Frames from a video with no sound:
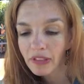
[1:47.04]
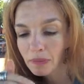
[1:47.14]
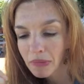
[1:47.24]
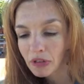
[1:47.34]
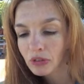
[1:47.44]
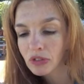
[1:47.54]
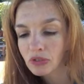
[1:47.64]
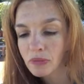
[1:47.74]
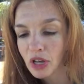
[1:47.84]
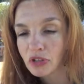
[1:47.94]
and the minerals
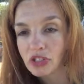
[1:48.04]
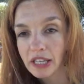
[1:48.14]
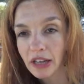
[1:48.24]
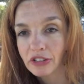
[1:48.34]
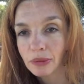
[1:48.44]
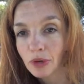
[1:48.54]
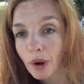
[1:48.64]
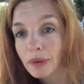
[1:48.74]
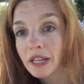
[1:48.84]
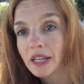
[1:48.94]
from the ocean, the calcium
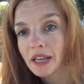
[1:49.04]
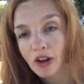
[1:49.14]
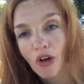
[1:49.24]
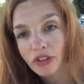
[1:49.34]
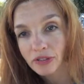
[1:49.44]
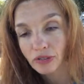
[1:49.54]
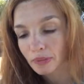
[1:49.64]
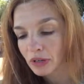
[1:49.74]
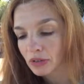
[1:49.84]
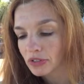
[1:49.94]
carbonate and all the
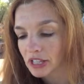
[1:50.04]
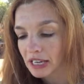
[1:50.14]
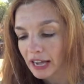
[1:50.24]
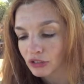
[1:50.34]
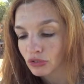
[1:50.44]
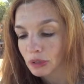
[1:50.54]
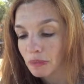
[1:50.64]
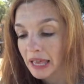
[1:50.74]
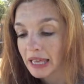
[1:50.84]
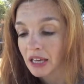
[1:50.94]
different minerals that naturally
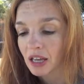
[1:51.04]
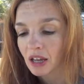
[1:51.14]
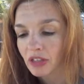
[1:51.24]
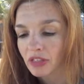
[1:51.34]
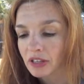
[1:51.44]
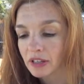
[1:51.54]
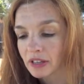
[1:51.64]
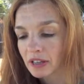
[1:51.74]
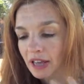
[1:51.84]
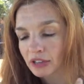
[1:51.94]
make the
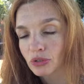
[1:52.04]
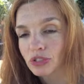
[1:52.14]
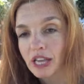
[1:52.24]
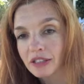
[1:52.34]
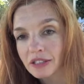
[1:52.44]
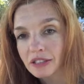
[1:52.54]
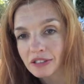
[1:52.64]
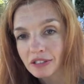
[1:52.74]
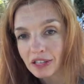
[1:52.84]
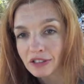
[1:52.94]

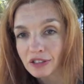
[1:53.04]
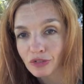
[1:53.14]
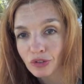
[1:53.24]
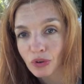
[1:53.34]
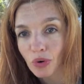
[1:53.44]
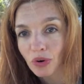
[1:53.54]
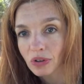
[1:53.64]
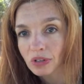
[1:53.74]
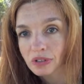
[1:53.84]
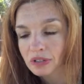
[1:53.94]
exoskeletons, the skeletons for the
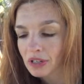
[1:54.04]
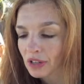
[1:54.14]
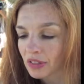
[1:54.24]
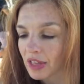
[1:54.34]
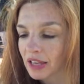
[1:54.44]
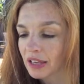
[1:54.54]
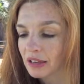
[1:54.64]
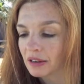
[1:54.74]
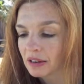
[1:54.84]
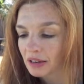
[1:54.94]
corals, they
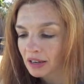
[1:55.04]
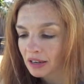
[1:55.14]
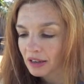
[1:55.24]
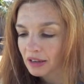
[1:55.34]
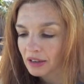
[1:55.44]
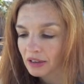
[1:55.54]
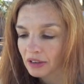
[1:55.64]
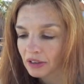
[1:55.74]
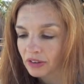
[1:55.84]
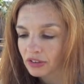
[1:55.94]
can
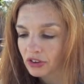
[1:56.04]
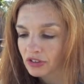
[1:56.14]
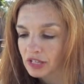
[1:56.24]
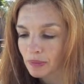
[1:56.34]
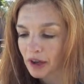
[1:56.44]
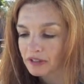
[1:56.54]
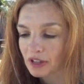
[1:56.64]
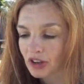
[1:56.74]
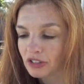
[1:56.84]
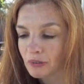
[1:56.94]
start to
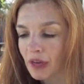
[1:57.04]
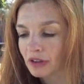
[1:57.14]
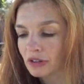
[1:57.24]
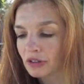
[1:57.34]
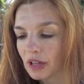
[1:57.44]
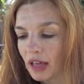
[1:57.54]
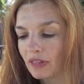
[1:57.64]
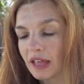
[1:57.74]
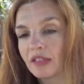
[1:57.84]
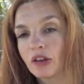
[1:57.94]
deposit onto the metal,
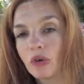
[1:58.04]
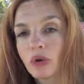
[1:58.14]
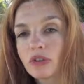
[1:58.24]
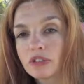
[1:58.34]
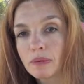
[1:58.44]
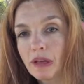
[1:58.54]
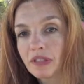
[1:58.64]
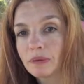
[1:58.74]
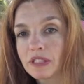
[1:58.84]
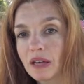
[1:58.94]
and then the corals
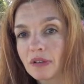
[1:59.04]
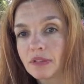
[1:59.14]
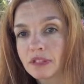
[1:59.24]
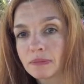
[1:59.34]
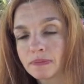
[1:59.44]
cement themselves.